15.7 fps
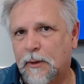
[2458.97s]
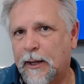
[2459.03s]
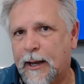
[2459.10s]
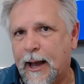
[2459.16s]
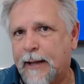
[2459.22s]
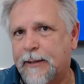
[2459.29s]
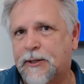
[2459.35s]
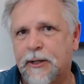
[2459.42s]
it
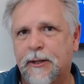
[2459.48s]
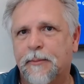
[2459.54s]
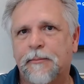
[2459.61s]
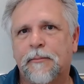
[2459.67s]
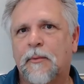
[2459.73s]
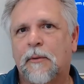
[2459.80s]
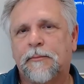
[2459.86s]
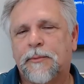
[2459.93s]
got to the
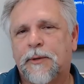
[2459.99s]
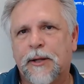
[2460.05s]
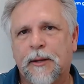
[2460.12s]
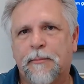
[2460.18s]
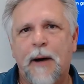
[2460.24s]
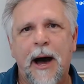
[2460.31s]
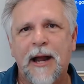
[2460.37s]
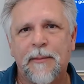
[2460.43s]
to
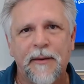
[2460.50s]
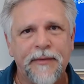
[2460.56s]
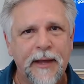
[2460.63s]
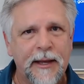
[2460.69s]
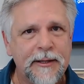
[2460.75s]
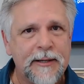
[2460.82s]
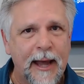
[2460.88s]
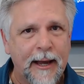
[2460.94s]
the bottom of
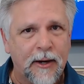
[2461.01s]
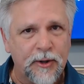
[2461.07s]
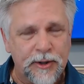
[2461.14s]
the intake,